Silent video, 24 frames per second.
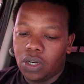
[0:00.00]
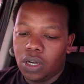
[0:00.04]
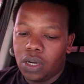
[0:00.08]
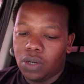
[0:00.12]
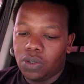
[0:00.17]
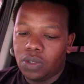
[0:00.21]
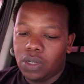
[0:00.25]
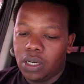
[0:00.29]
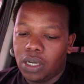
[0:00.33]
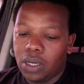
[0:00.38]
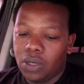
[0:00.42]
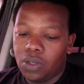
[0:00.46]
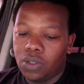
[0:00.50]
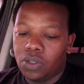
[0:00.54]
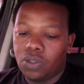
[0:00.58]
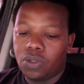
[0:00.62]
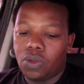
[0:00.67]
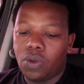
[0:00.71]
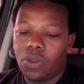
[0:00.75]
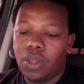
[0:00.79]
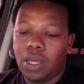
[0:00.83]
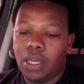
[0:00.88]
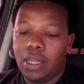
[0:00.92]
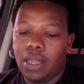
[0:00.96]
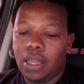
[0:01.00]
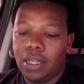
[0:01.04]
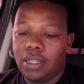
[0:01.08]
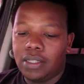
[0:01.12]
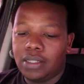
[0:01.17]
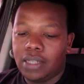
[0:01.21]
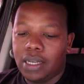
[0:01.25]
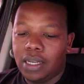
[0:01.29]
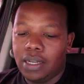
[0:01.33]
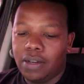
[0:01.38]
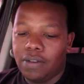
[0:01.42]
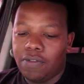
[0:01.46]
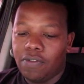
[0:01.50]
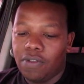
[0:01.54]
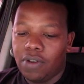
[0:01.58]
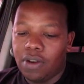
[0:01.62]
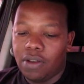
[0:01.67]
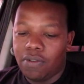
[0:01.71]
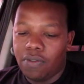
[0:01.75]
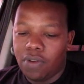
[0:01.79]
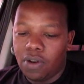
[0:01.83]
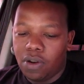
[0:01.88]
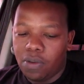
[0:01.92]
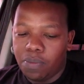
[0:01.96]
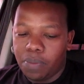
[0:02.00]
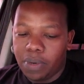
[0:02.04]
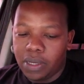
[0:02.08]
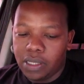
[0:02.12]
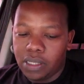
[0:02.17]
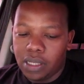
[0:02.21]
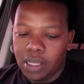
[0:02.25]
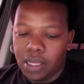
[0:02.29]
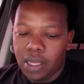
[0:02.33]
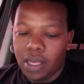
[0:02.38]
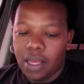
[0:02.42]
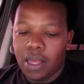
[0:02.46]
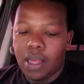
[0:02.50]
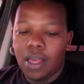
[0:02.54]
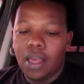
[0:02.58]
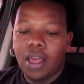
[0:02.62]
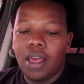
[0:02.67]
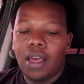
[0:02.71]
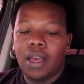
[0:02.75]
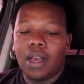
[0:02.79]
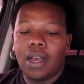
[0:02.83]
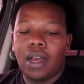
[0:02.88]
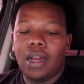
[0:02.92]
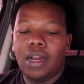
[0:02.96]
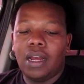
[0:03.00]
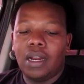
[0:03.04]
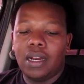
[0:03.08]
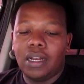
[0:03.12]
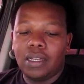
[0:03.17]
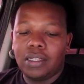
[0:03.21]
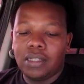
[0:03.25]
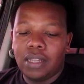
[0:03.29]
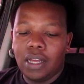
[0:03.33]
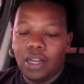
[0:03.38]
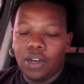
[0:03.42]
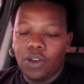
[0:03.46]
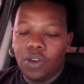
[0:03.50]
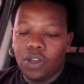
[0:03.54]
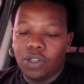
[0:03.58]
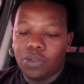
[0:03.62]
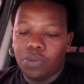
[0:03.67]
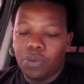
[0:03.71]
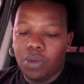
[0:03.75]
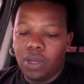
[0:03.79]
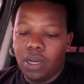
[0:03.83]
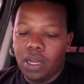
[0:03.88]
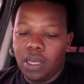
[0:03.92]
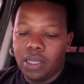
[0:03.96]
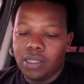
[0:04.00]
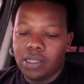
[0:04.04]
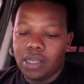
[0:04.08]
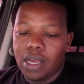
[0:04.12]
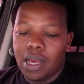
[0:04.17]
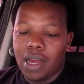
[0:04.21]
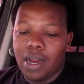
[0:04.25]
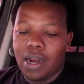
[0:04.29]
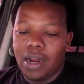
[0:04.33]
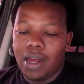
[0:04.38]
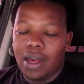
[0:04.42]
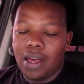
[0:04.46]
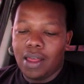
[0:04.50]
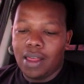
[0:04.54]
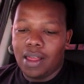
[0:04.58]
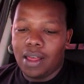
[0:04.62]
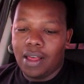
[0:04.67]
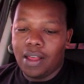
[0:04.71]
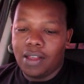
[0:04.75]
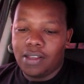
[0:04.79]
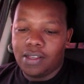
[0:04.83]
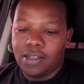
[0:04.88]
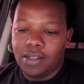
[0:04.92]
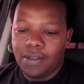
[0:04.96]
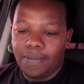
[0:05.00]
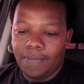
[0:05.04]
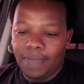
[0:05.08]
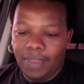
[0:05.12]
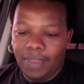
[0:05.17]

out loud, so that the site developers can understand your experience and others